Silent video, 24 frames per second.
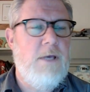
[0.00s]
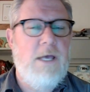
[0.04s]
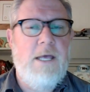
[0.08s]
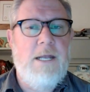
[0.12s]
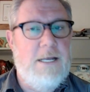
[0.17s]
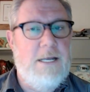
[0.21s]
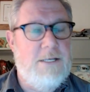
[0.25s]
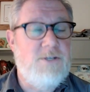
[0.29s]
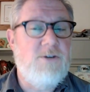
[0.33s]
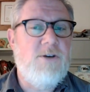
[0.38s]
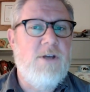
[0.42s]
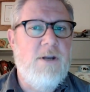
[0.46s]

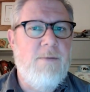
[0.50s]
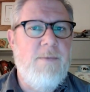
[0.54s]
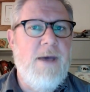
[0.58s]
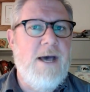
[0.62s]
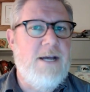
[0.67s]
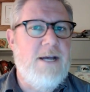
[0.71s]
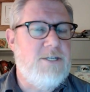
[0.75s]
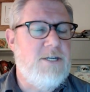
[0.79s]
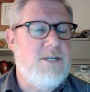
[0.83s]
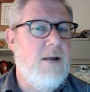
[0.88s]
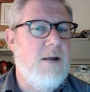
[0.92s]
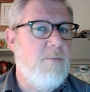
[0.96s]
and as you can
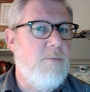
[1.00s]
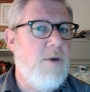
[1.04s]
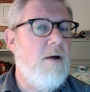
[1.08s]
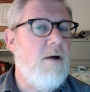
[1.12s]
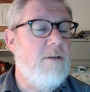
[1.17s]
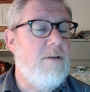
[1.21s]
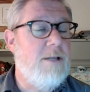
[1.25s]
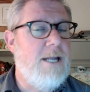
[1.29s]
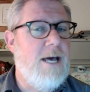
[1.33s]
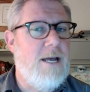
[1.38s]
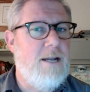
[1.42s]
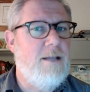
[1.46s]
imagine, I'm
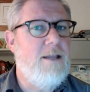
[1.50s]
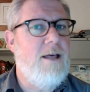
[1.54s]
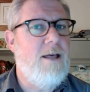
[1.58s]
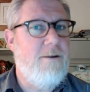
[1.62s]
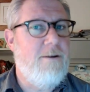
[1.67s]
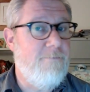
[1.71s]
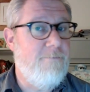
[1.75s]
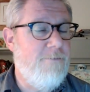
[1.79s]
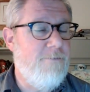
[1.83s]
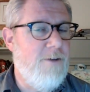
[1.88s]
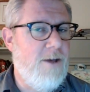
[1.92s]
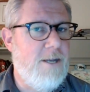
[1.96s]
probably not a lot
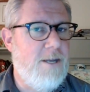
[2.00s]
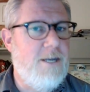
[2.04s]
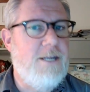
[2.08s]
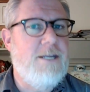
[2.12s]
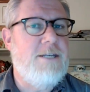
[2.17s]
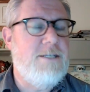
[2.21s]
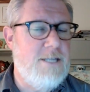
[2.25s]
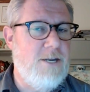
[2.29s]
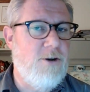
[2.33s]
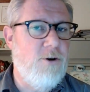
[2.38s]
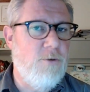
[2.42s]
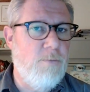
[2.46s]
of fun
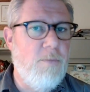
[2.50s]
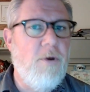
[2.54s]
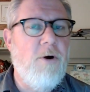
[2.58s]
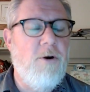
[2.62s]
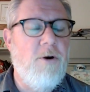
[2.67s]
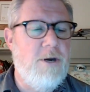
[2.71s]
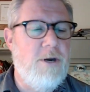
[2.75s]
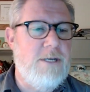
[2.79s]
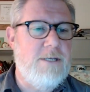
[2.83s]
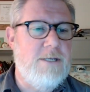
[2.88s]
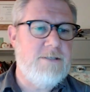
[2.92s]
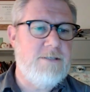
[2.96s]
at dinner
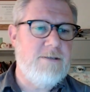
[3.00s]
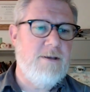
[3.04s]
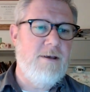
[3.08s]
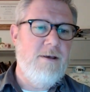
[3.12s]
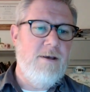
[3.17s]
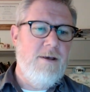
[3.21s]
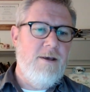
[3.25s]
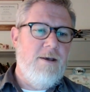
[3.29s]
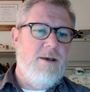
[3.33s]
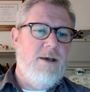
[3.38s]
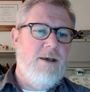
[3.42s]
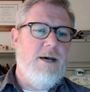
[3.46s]
parties.
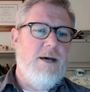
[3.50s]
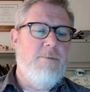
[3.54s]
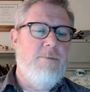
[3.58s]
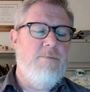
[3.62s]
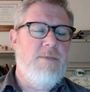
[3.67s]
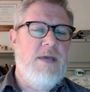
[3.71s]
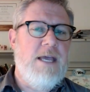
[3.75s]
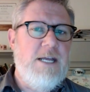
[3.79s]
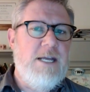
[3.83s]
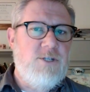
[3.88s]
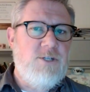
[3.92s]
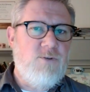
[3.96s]
Um,
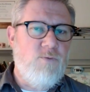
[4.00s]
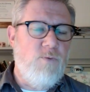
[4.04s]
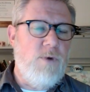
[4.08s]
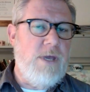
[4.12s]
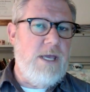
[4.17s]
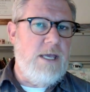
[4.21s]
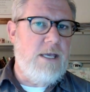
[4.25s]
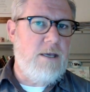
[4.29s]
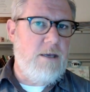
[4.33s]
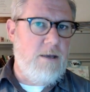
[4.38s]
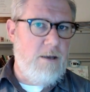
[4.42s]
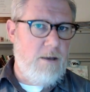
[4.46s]
each
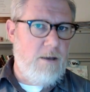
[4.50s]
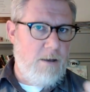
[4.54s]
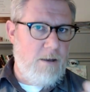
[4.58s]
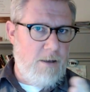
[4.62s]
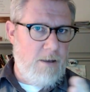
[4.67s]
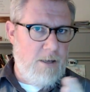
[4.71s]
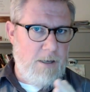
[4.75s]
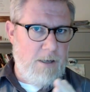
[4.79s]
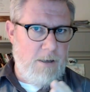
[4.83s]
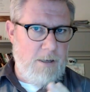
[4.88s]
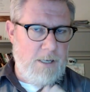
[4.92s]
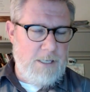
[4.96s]
week,
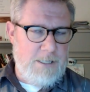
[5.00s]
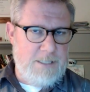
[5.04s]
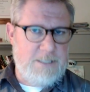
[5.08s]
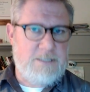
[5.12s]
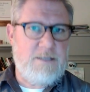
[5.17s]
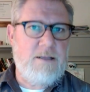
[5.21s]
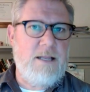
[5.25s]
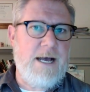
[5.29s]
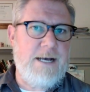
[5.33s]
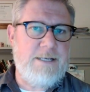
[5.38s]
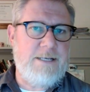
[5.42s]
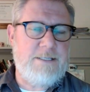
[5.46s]
in this
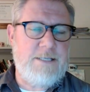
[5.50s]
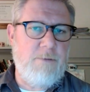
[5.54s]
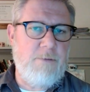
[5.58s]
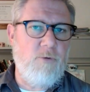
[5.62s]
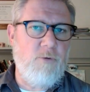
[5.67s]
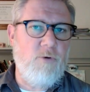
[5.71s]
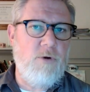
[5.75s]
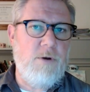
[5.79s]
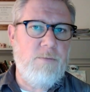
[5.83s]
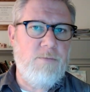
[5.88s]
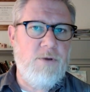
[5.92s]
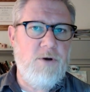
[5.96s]
class,
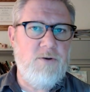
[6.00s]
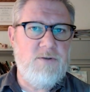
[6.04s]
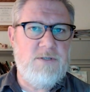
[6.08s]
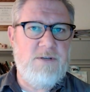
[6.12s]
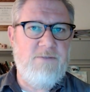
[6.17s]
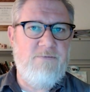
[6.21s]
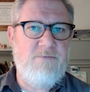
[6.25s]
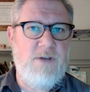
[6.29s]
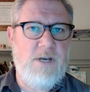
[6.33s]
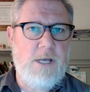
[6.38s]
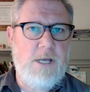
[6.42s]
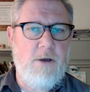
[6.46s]
I'm going to post
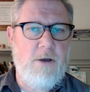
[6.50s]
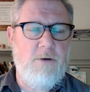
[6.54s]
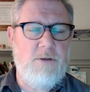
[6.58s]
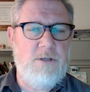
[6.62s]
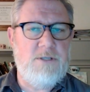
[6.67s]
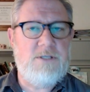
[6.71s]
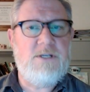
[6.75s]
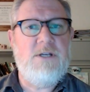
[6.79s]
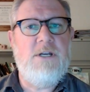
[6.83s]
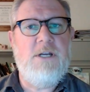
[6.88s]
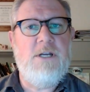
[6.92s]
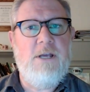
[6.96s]
a video
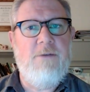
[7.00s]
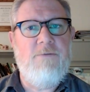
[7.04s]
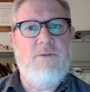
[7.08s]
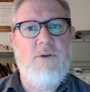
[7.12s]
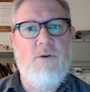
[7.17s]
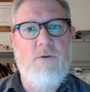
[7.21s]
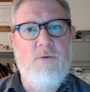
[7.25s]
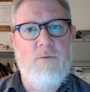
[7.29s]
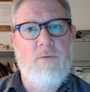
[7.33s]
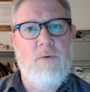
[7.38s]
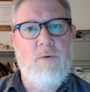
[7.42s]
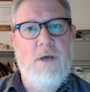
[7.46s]
that's going to give
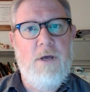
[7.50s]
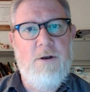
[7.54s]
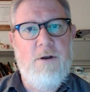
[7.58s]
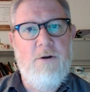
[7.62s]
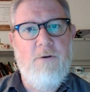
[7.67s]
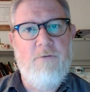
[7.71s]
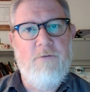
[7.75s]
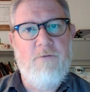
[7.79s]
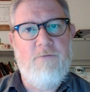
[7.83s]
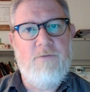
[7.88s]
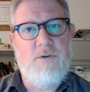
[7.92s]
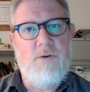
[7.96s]
you an
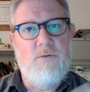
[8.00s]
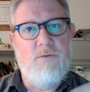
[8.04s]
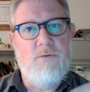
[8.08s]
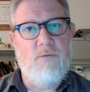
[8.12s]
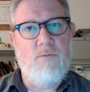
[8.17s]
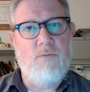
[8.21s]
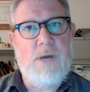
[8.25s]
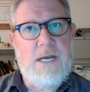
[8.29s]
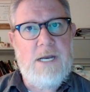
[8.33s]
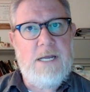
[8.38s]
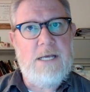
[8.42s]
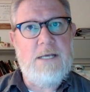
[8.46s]
overview of the
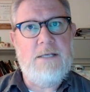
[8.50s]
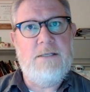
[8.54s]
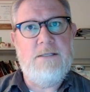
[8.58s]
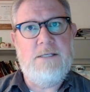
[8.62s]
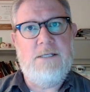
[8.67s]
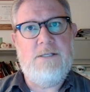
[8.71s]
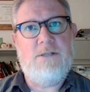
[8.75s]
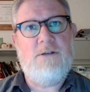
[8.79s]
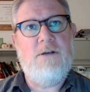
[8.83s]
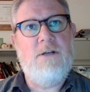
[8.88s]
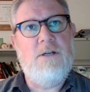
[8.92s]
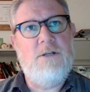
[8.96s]
readings.
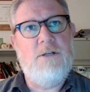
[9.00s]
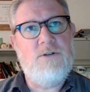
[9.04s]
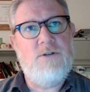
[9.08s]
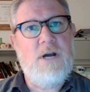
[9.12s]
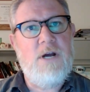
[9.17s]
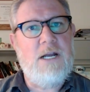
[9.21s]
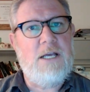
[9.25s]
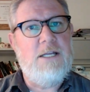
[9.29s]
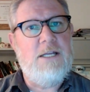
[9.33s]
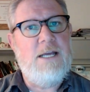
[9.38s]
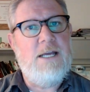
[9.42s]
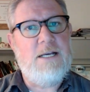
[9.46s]
It's going to
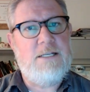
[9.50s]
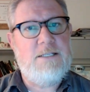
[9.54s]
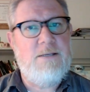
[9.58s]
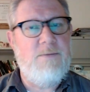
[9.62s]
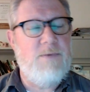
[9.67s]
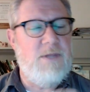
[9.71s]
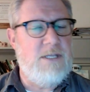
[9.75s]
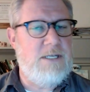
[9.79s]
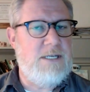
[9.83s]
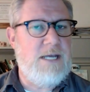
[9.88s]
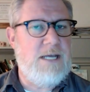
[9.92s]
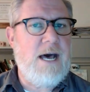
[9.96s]
try to connect
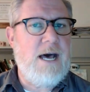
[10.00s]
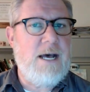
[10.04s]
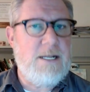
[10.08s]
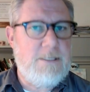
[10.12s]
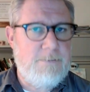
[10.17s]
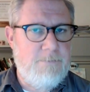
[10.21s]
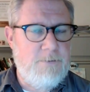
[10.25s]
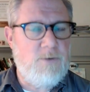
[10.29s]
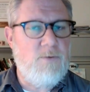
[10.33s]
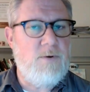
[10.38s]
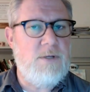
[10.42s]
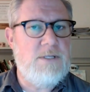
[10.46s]
some of the dots
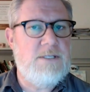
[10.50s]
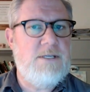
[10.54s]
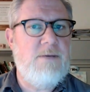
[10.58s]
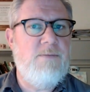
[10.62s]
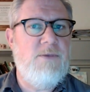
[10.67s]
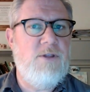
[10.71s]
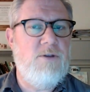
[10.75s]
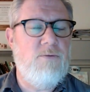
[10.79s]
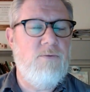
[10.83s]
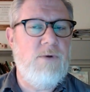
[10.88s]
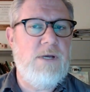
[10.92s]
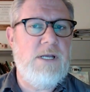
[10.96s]
between
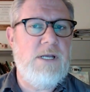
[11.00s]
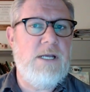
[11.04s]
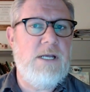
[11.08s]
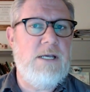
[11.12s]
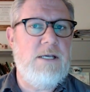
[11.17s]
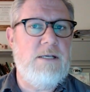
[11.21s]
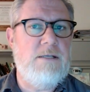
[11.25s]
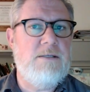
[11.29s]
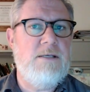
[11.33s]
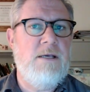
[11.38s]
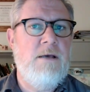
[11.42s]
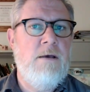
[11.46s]
some of the
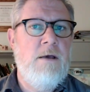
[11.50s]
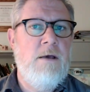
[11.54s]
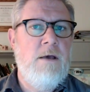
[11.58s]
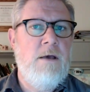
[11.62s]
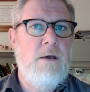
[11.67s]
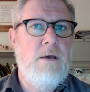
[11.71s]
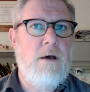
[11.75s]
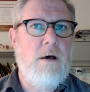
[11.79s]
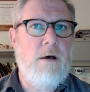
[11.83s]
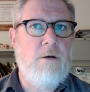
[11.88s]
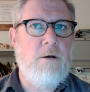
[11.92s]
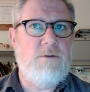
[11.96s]
readings.
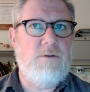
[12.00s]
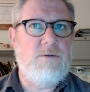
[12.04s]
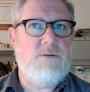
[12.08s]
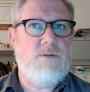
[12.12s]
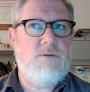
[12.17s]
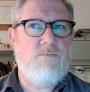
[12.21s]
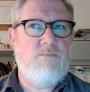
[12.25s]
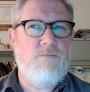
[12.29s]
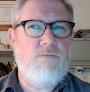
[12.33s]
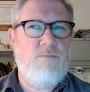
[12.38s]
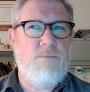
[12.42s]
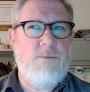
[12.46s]
I'll
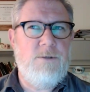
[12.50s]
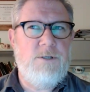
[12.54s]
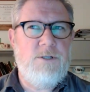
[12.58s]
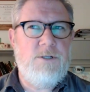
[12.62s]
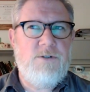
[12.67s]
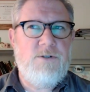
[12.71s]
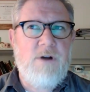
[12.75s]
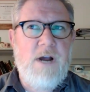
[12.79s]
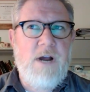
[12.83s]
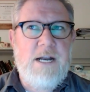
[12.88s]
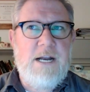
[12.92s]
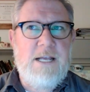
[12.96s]

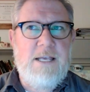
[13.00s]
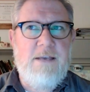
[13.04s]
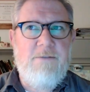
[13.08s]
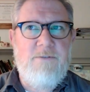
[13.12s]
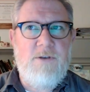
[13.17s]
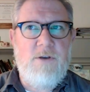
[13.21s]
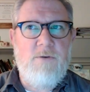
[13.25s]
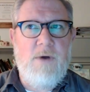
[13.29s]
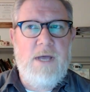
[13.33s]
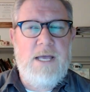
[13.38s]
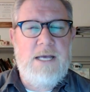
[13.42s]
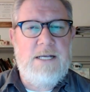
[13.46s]
try to give
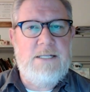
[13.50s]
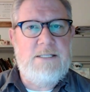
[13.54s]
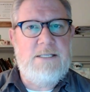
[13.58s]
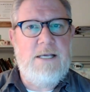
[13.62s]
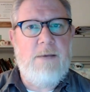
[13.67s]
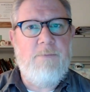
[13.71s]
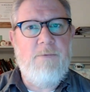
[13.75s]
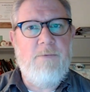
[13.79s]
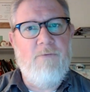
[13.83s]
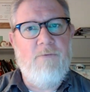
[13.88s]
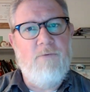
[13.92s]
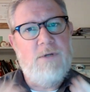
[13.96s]
you a heads
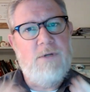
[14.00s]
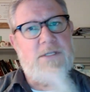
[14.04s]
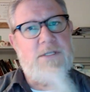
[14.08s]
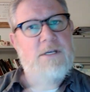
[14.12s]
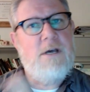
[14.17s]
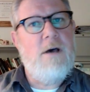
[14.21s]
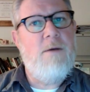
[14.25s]
up of what's